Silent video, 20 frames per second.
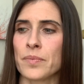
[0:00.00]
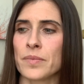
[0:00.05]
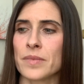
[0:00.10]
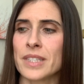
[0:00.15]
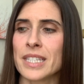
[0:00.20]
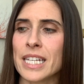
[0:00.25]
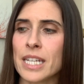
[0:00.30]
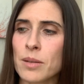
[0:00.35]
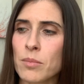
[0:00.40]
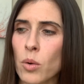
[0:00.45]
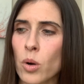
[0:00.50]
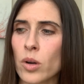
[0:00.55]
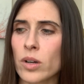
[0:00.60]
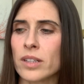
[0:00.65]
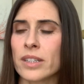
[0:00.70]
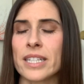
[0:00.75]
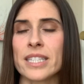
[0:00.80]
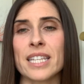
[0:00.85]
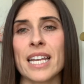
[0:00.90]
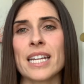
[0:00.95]

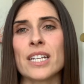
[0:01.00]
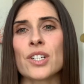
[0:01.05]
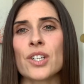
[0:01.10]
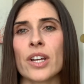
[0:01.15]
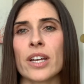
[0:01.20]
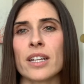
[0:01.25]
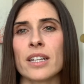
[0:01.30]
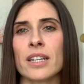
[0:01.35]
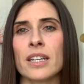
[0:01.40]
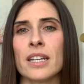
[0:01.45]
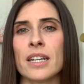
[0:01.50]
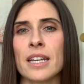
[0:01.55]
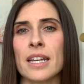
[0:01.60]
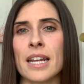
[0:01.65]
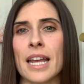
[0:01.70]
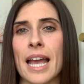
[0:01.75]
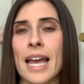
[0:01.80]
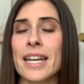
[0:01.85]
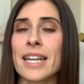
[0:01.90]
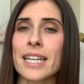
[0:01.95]
demoralization,
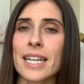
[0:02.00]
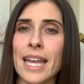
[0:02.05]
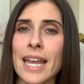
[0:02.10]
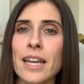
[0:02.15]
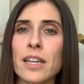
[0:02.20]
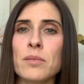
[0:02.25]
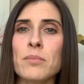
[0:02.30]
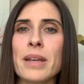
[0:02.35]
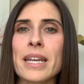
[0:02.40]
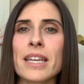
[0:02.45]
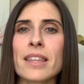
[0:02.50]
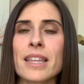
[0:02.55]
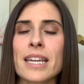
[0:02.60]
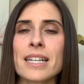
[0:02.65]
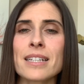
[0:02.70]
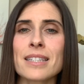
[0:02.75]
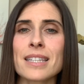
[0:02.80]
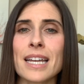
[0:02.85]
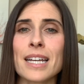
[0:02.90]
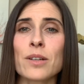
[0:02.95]
and it can make
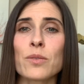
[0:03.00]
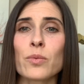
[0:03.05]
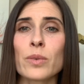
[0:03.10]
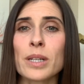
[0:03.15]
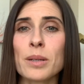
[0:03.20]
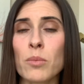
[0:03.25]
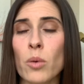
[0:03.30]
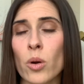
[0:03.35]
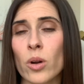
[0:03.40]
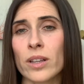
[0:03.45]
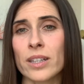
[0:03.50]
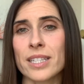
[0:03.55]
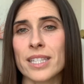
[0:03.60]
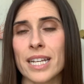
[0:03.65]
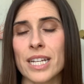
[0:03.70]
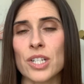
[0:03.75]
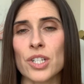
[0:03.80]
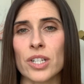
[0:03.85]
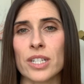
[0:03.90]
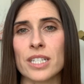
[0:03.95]
things like
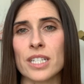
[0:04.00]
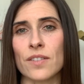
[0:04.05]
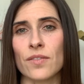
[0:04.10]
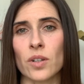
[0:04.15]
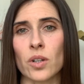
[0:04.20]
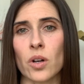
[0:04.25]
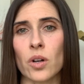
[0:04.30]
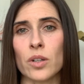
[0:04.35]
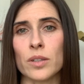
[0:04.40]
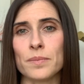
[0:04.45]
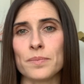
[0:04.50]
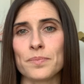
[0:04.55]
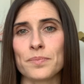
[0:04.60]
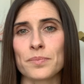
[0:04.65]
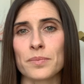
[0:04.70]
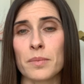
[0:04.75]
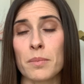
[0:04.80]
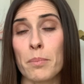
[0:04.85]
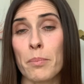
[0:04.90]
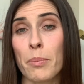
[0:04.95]
remoralization difficult.
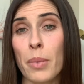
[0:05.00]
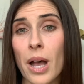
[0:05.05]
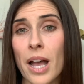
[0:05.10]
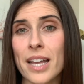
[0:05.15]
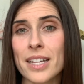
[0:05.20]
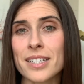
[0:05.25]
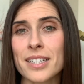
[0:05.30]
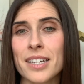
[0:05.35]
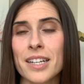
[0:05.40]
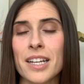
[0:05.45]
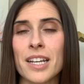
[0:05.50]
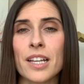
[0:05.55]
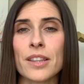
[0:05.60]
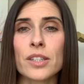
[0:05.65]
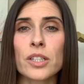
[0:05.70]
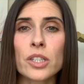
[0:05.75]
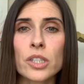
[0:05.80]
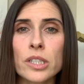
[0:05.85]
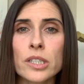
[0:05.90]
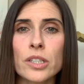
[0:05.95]
But the
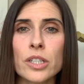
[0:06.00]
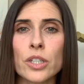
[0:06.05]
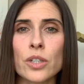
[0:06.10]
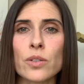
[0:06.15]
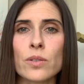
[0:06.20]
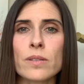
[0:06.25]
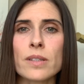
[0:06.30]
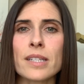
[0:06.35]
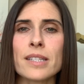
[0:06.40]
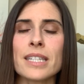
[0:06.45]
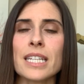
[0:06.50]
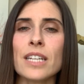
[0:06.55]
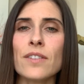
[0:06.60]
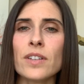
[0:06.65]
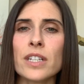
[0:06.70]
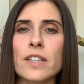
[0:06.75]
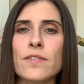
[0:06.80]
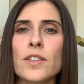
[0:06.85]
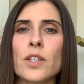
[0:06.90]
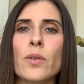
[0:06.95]
good news is even
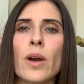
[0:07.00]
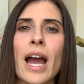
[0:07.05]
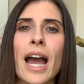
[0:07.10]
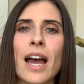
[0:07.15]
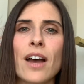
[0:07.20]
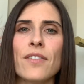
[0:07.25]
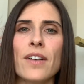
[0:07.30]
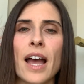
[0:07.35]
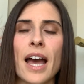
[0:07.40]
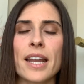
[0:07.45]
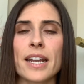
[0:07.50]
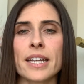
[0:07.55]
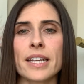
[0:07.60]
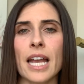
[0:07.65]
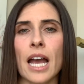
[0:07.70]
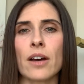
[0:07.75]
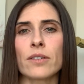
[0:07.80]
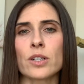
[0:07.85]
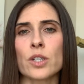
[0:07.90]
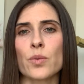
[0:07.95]
if you have had
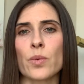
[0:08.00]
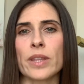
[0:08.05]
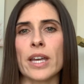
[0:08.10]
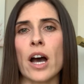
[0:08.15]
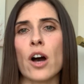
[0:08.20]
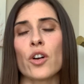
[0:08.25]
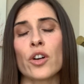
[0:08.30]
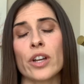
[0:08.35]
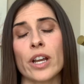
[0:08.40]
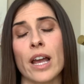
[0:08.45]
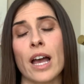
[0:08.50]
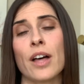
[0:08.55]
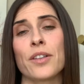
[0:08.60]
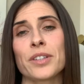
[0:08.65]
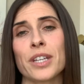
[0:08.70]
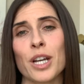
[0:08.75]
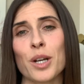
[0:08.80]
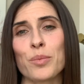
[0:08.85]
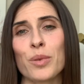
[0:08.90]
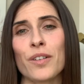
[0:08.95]
encounters with
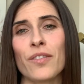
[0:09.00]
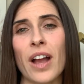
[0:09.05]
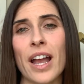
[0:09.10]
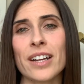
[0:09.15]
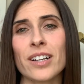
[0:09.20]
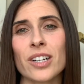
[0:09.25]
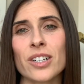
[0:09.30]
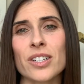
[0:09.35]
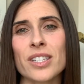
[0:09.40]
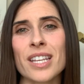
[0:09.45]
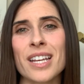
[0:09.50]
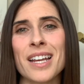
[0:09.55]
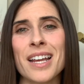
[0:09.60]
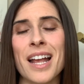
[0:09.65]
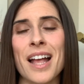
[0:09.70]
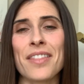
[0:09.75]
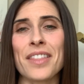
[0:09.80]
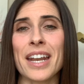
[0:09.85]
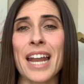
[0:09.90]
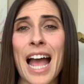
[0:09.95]
healthcare providers
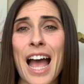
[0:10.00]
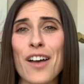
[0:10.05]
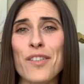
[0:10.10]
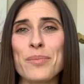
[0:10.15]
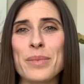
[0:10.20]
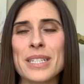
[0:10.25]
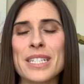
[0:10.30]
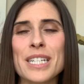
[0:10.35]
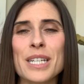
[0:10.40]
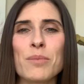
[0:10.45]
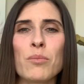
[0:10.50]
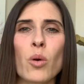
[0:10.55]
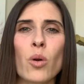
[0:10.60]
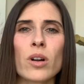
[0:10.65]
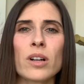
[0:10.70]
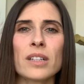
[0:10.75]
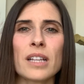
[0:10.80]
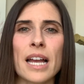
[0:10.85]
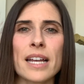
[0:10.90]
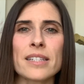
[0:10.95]
that have been
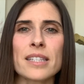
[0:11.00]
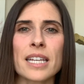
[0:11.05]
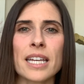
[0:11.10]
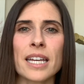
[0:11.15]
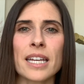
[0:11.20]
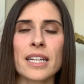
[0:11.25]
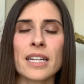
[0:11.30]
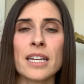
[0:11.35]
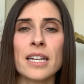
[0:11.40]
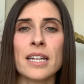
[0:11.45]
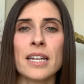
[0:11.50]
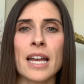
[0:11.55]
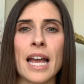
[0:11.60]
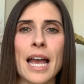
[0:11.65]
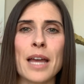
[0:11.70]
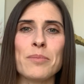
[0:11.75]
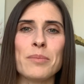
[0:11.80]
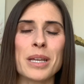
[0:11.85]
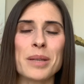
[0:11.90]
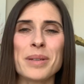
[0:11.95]
demoralizing
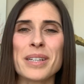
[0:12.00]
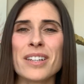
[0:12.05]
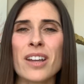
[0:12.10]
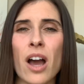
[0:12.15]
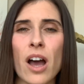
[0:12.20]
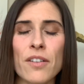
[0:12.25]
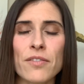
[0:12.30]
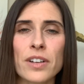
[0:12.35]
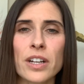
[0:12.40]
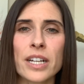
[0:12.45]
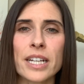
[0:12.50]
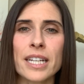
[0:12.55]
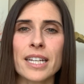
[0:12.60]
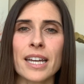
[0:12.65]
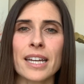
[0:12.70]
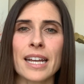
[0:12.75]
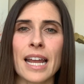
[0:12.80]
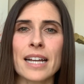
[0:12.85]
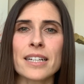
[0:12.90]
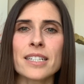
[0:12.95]
and maybe not very
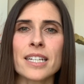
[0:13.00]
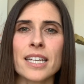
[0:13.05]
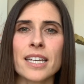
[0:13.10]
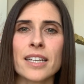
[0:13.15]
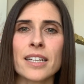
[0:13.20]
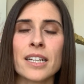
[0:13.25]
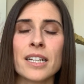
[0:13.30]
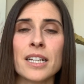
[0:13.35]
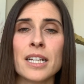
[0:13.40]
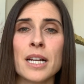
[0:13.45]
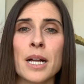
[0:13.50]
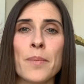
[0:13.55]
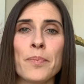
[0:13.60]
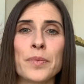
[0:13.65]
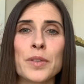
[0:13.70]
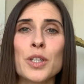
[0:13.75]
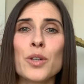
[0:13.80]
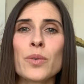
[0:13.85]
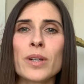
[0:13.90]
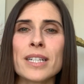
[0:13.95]
connected,
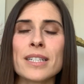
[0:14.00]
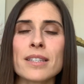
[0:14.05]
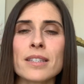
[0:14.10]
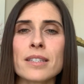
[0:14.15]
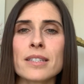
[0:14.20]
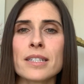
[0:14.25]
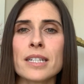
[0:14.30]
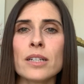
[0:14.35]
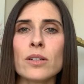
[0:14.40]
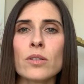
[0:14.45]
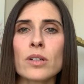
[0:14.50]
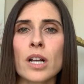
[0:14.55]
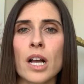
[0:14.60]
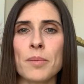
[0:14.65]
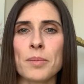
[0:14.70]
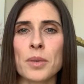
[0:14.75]
you can still come